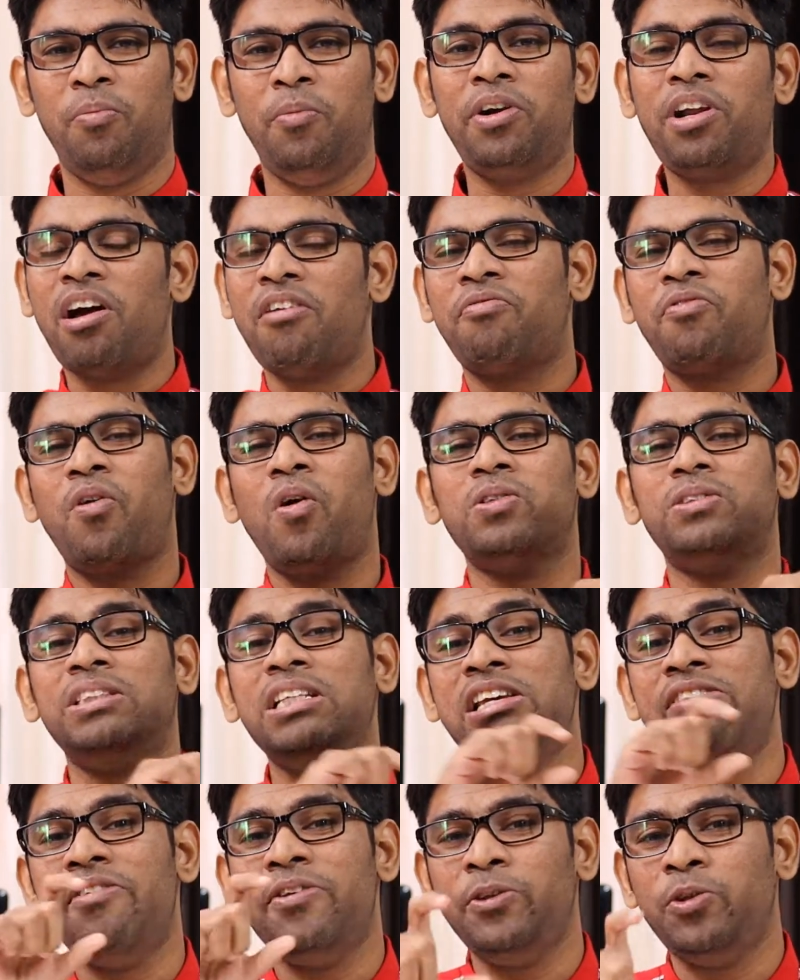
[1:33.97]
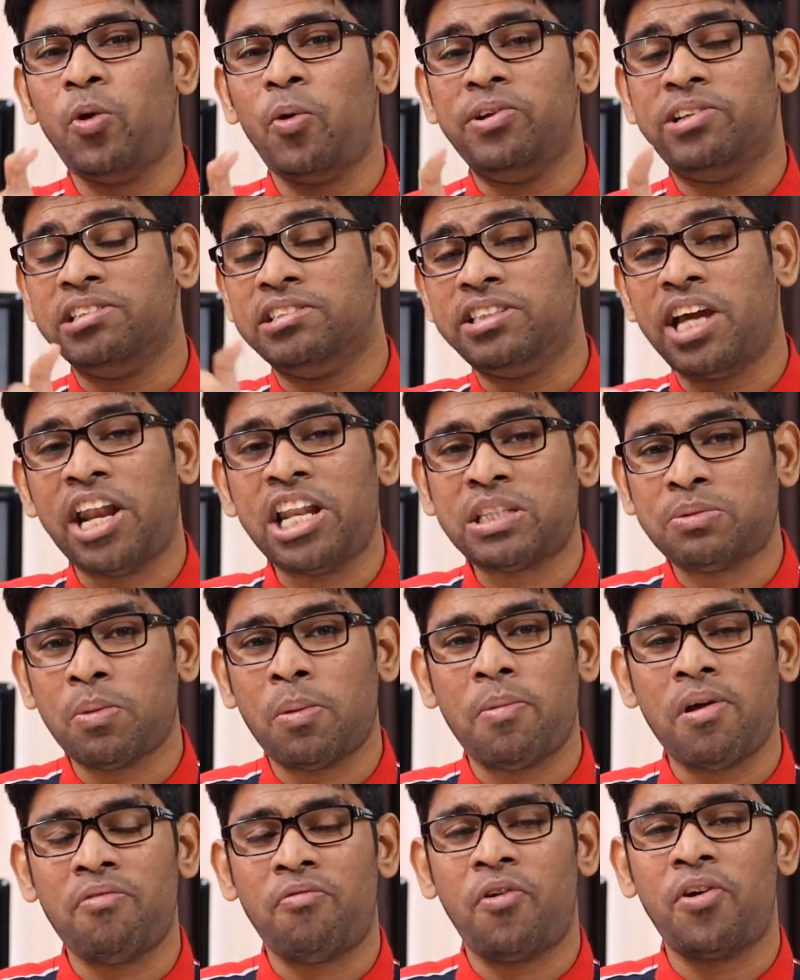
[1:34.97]
But of course, even though it's a Chinese
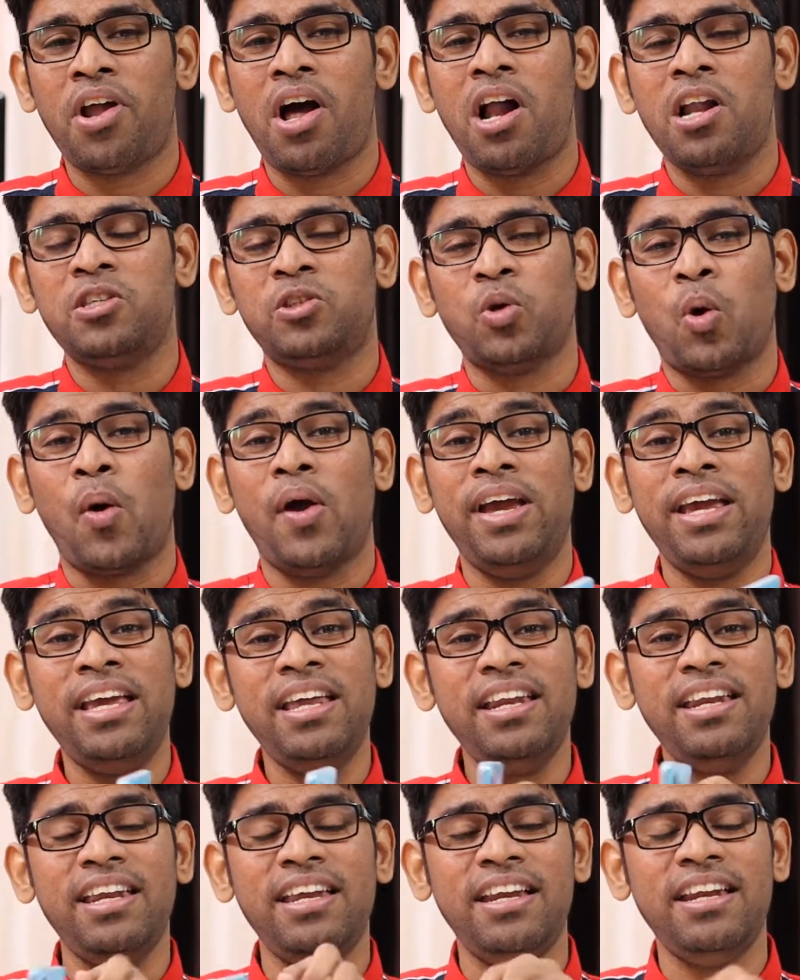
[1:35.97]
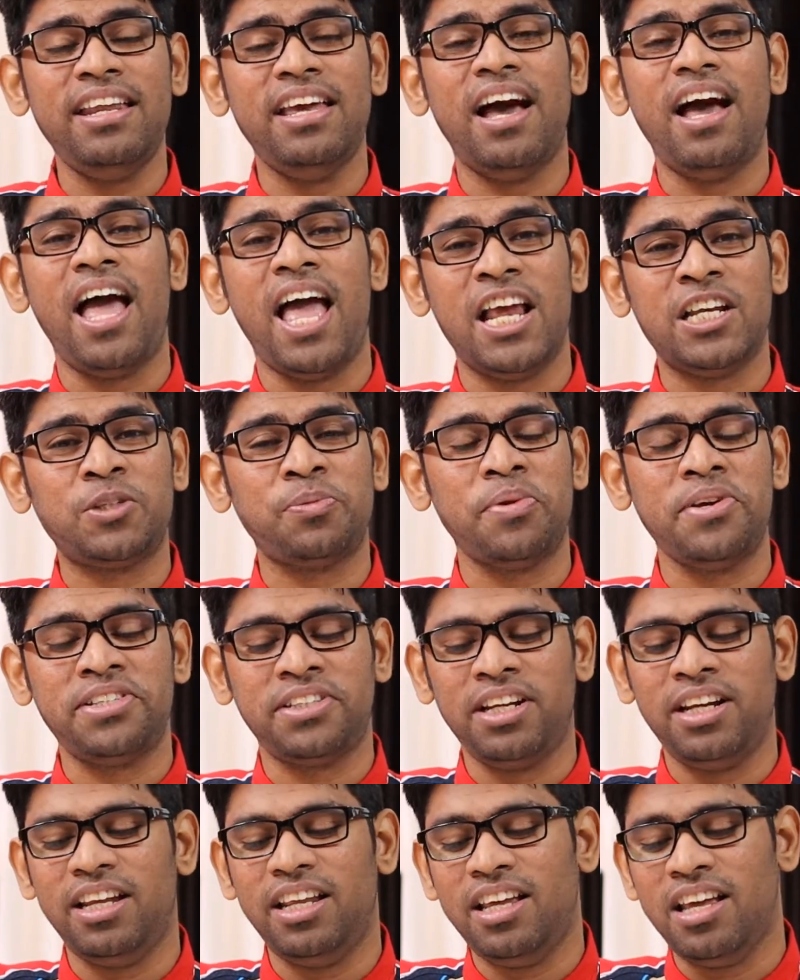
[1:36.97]
mobile phone also, in India
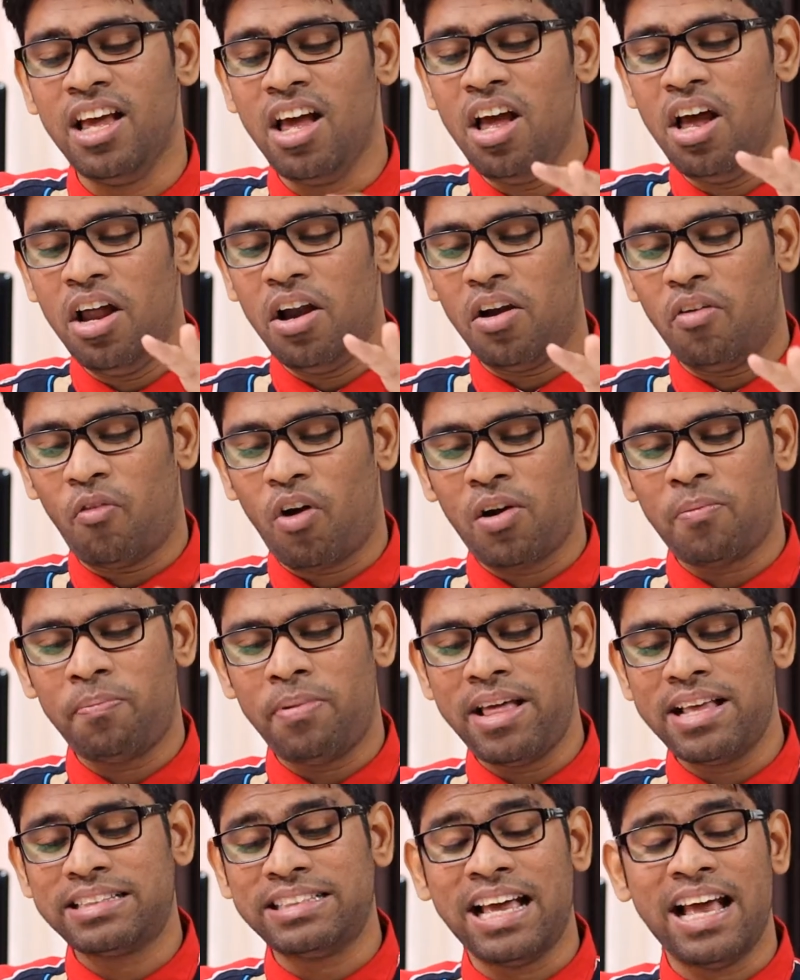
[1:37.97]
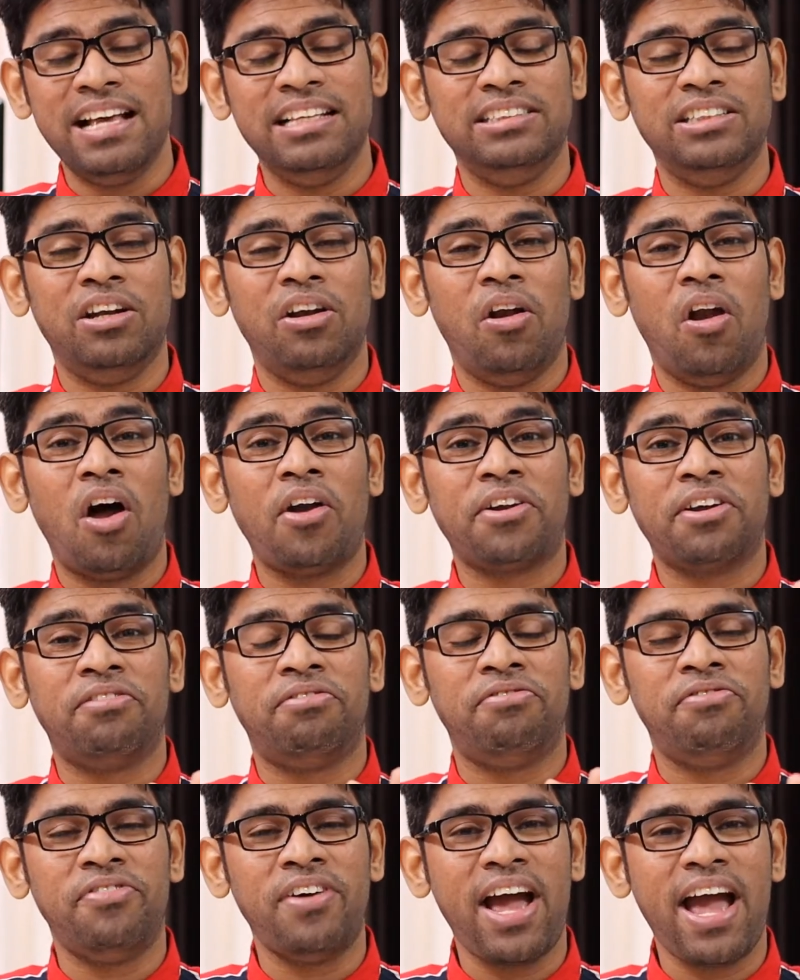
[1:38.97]
especially, OnePlus has a lot of
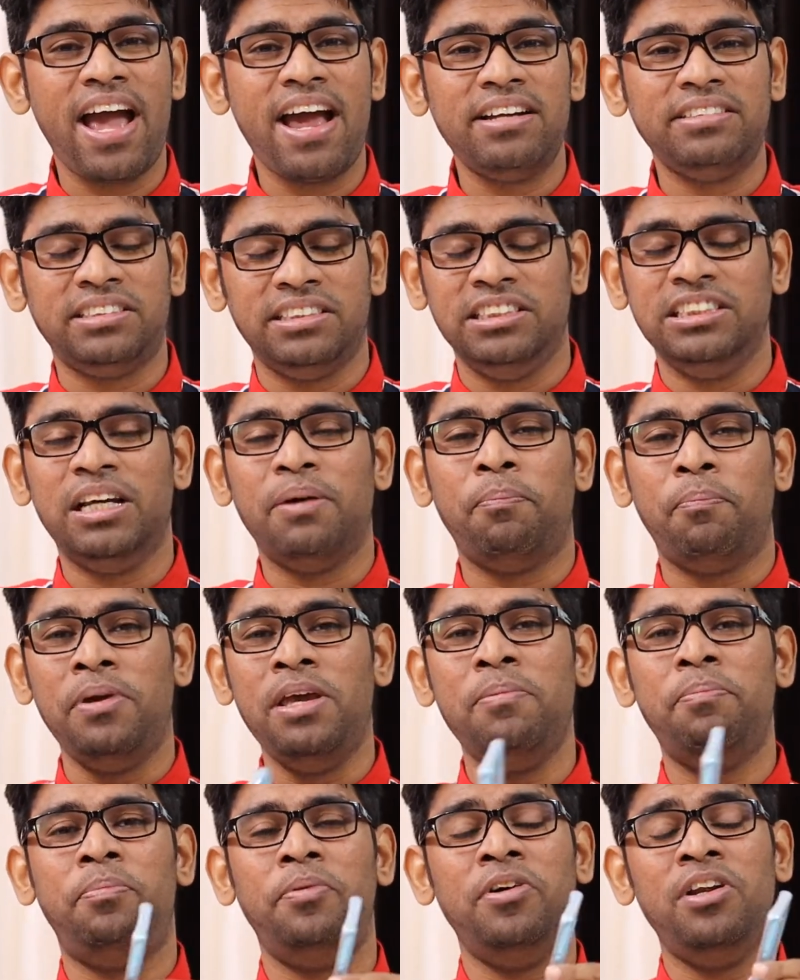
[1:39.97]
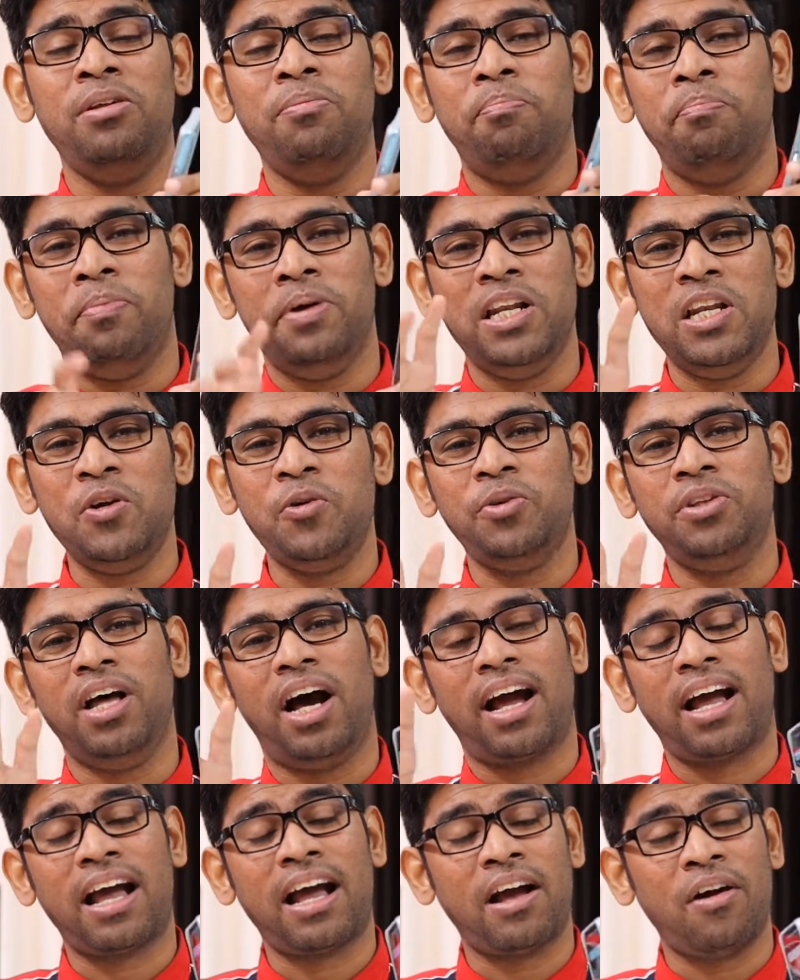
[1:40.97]
fans and the people believe the